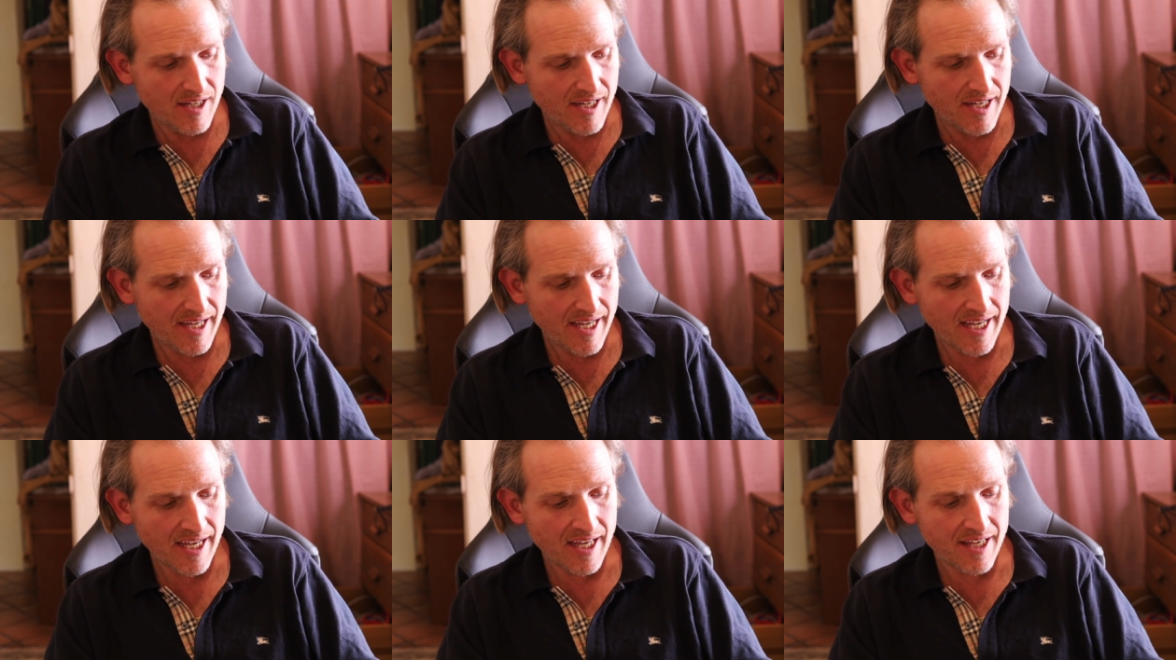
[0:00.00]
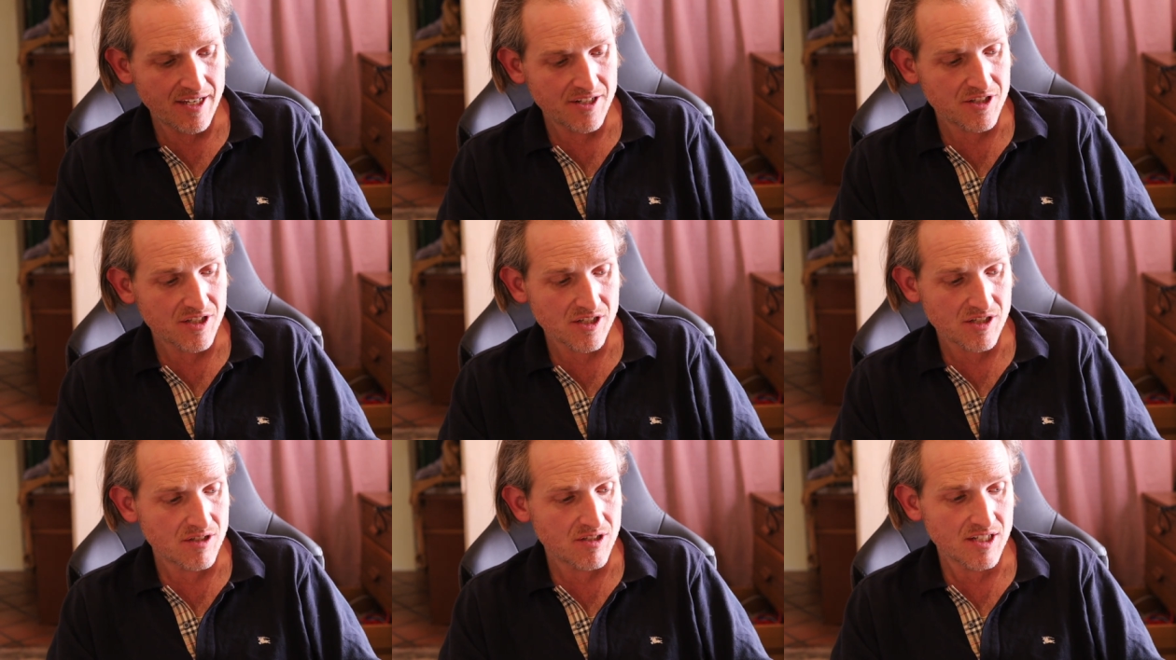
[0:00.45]
and it's
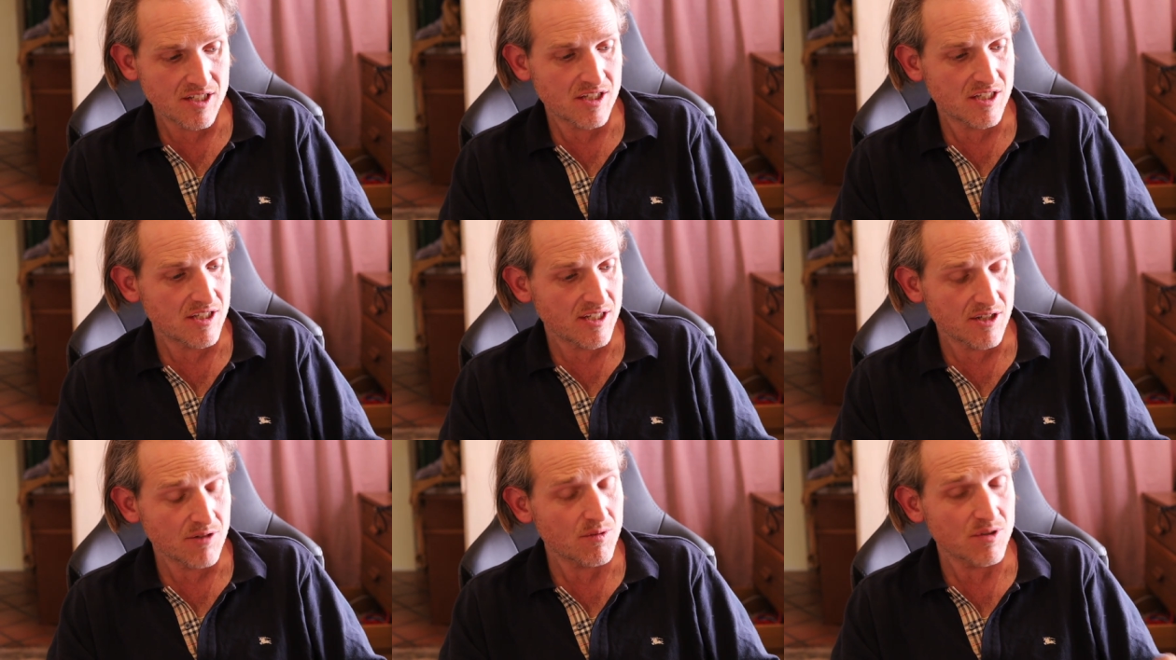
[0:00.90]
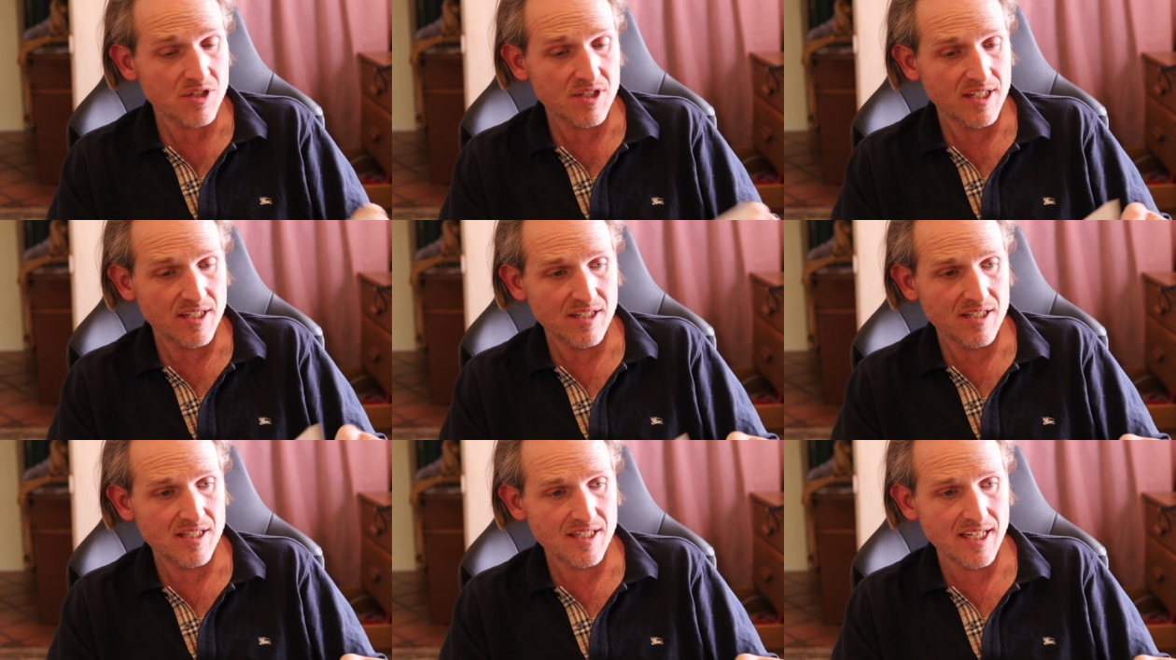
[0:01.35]
just it's just interesting
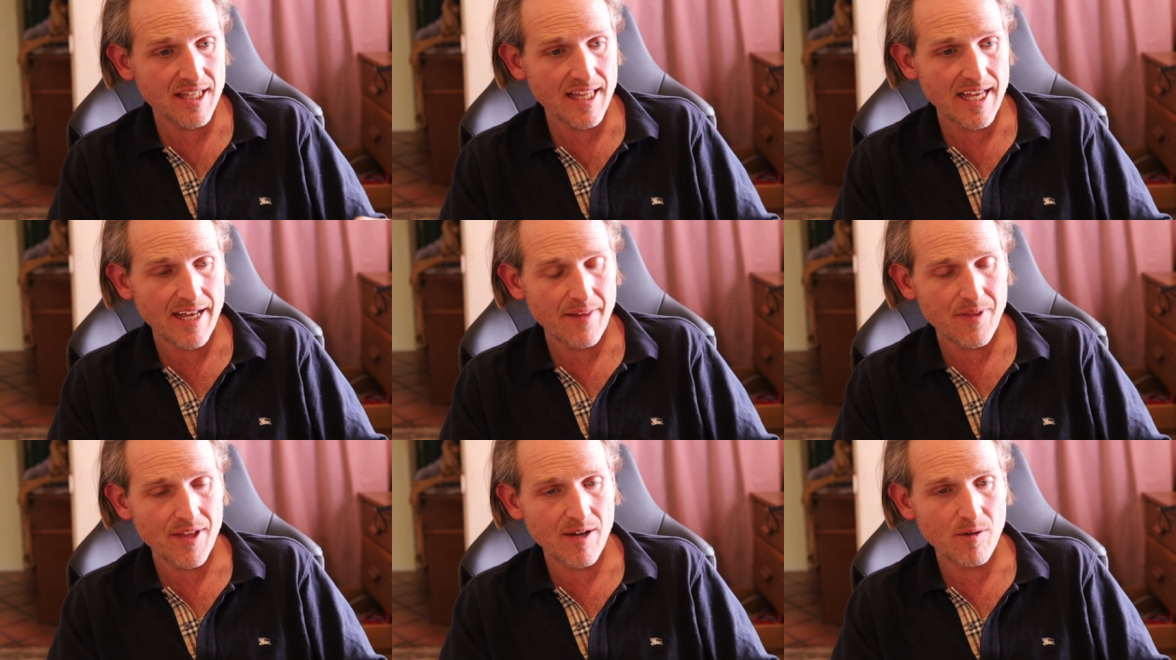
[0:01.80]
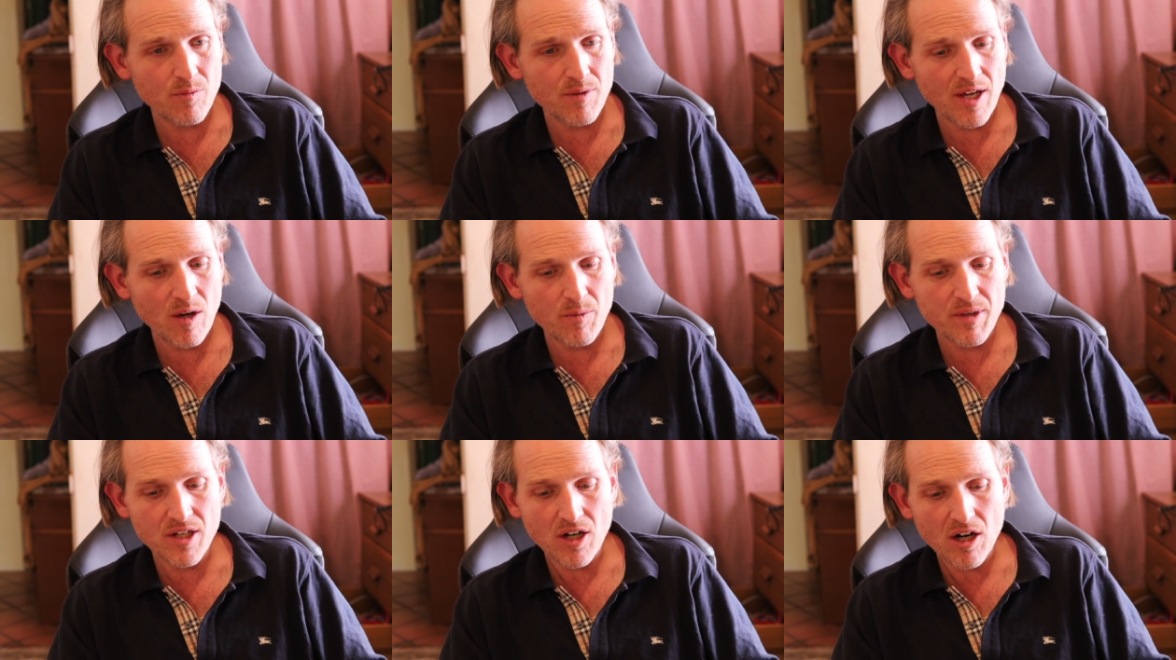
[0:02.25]
to see that that that
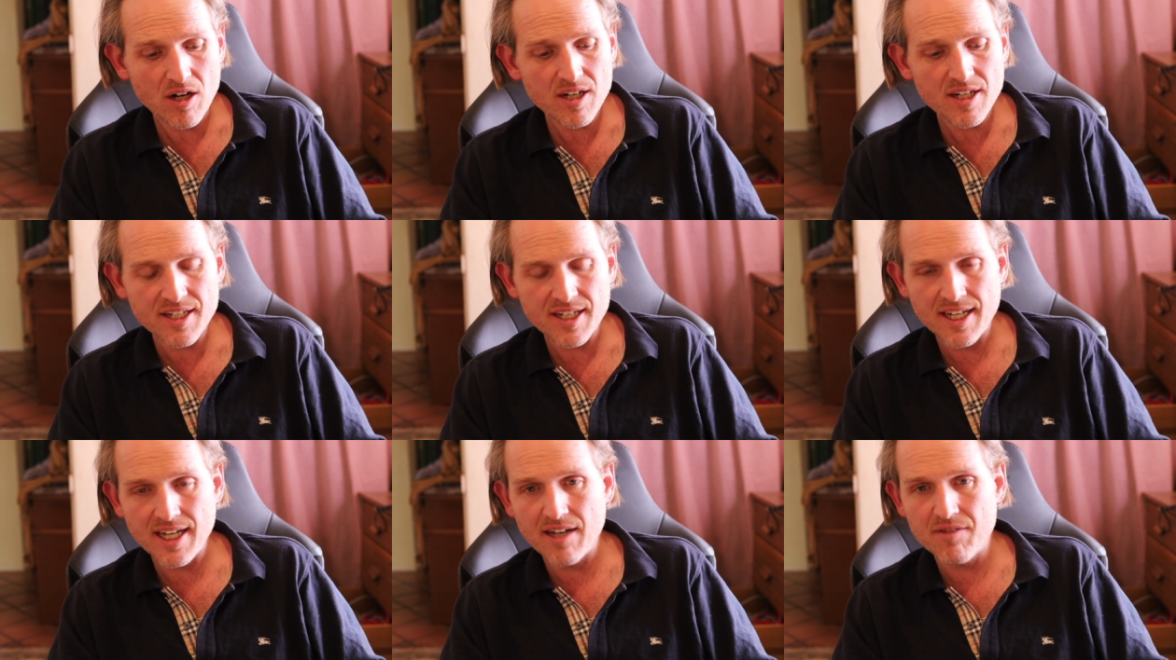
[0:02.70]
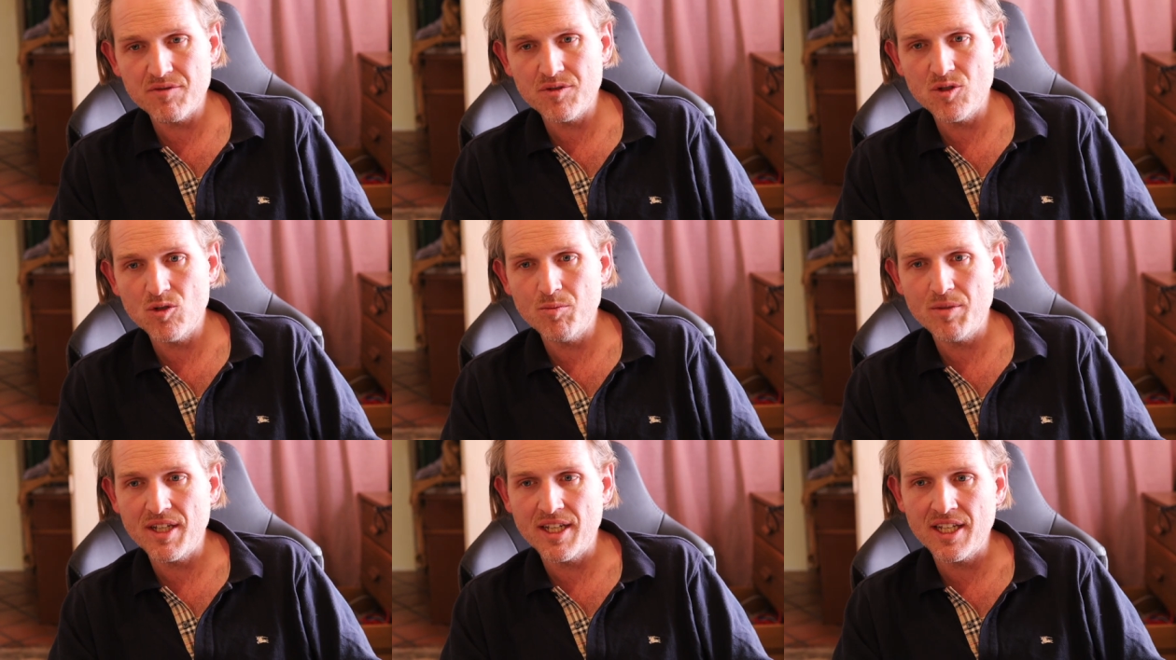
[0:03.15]
we are going to have new
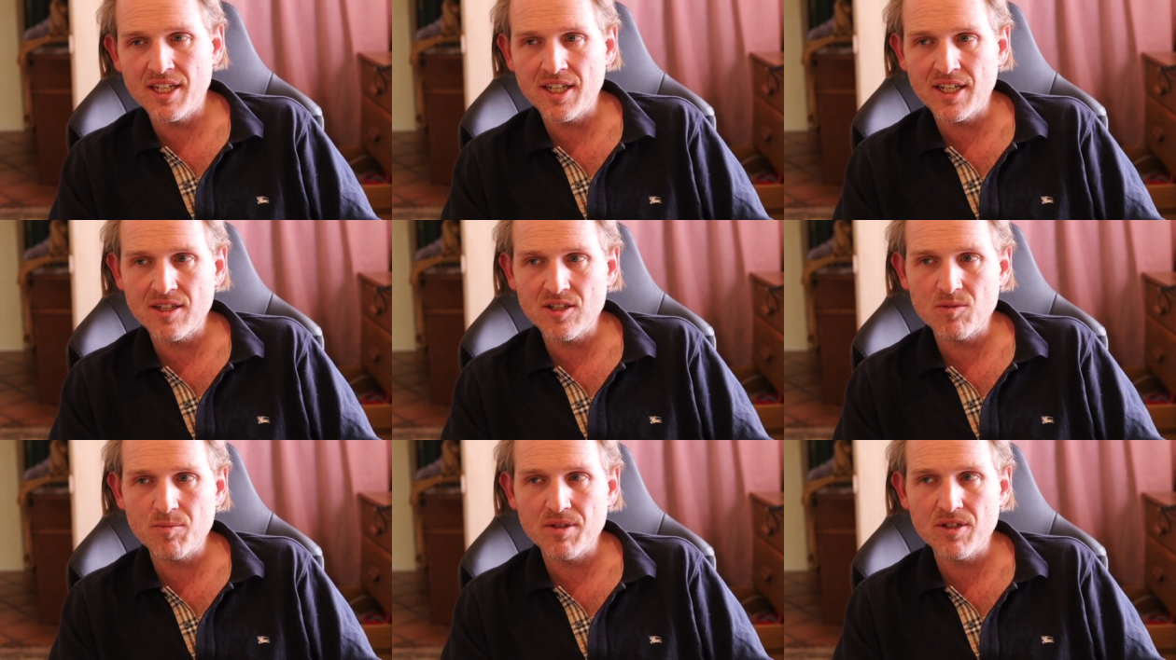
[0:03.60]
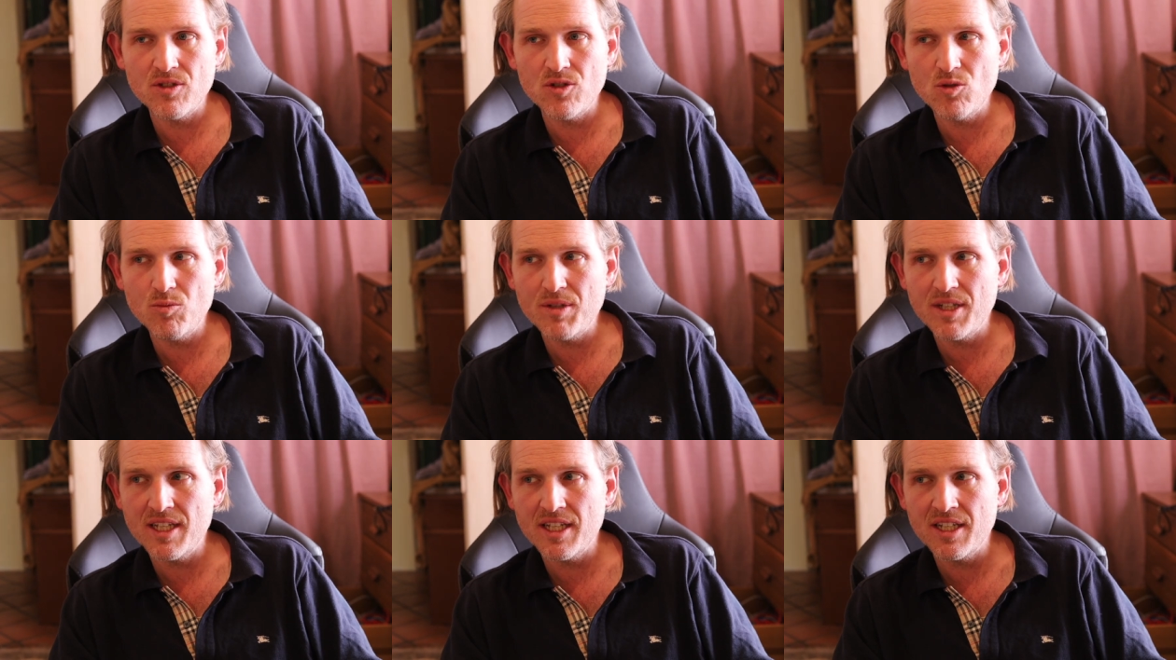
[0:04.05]
beginnings, but new
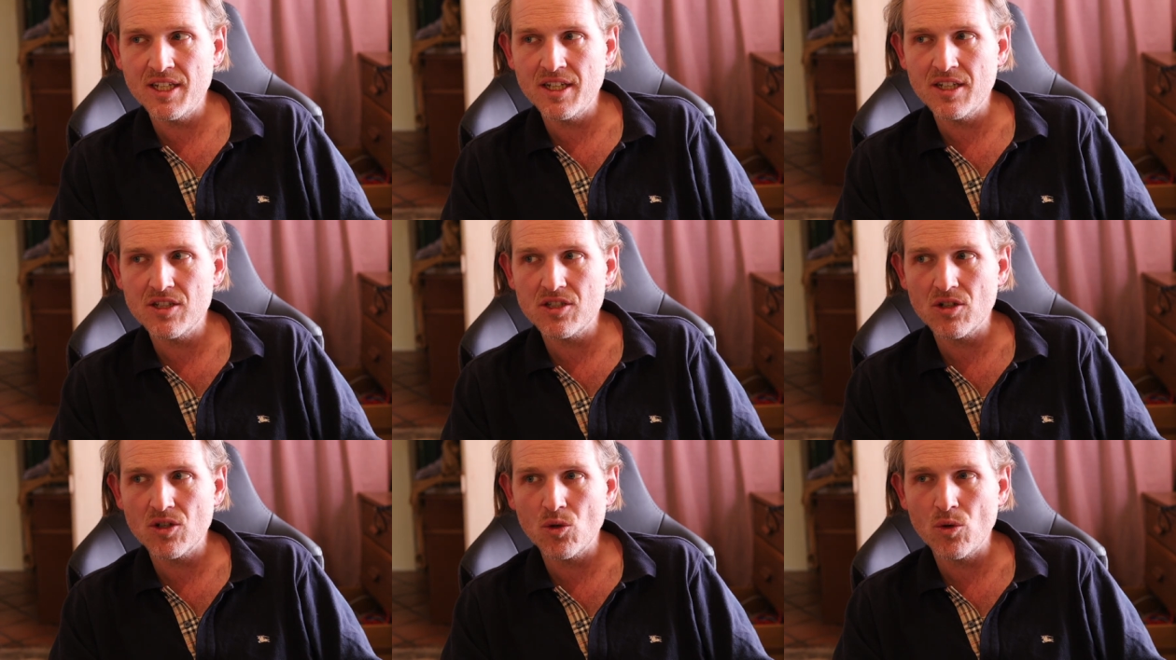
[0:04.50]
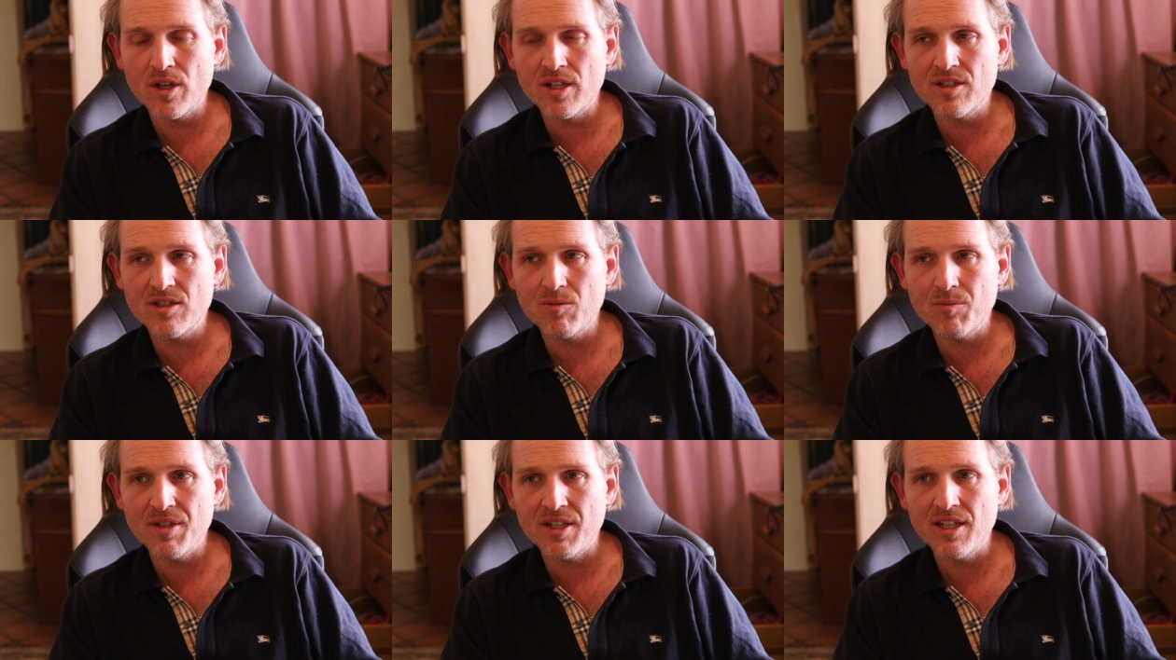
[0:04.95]
beginnings are going to
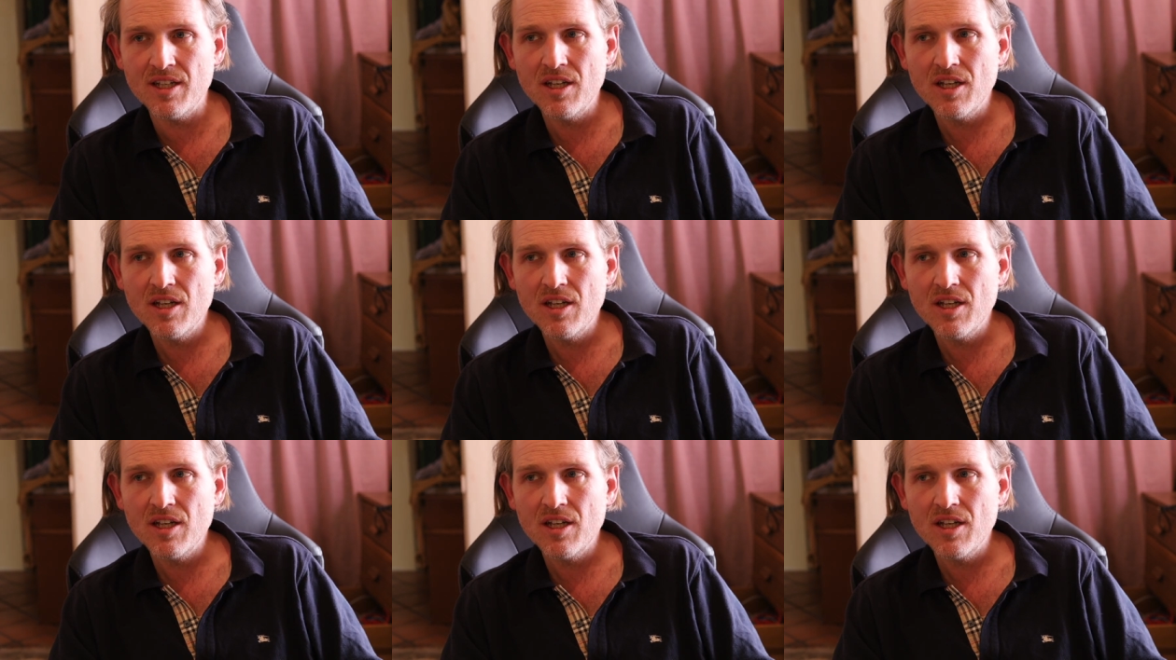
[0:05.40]
be